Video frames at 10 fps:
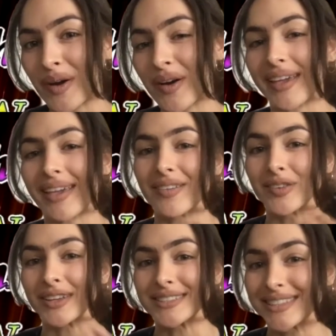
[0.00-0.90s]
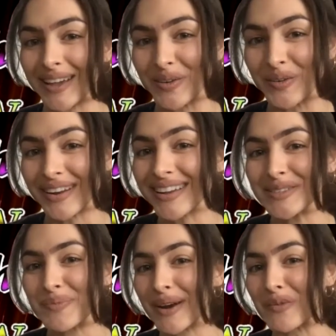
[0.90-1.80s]
I can't really say who it is,
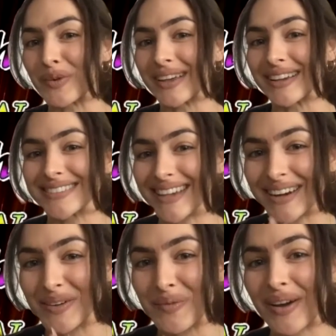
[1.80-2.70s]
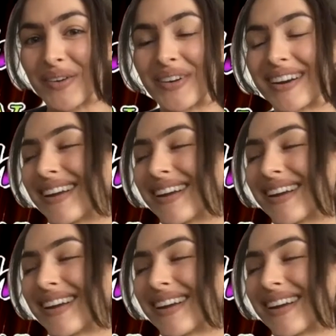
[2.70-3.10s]
but I'm really excited about.